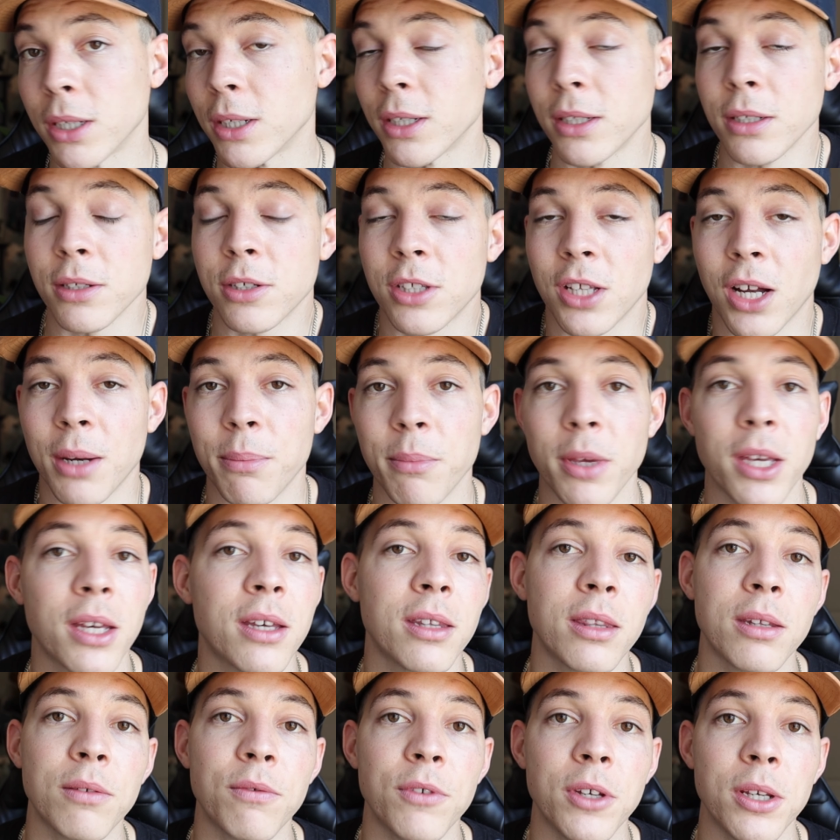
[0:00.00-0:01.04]
gonna stop
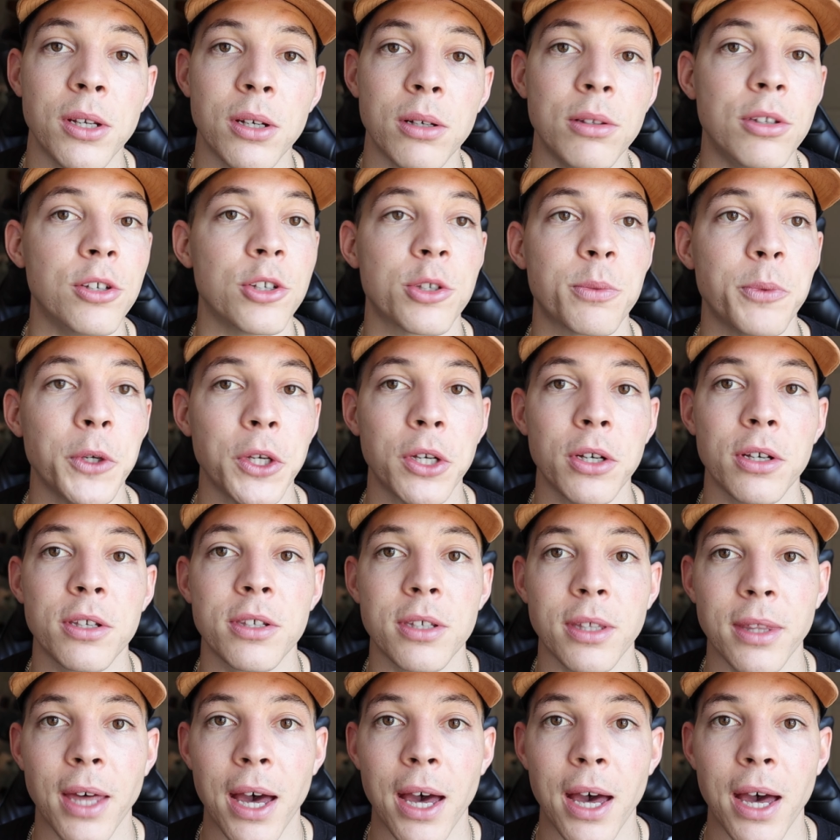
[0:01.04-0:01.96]
making the video just because of